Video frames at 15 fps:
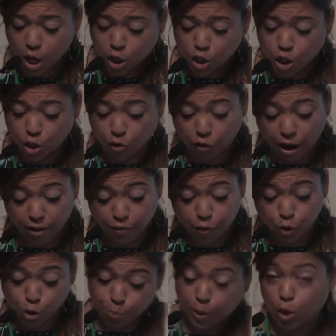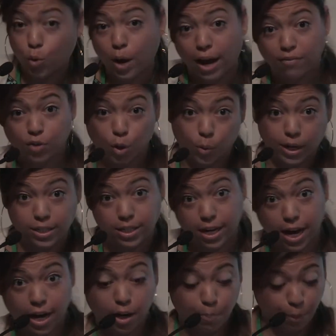to the right foods, but you have no idea
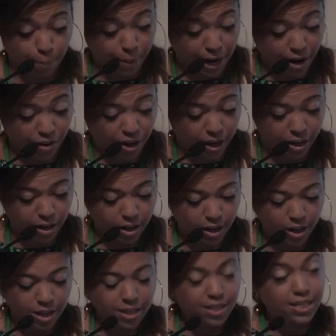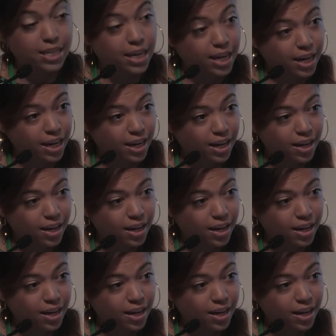how to prepare it. See,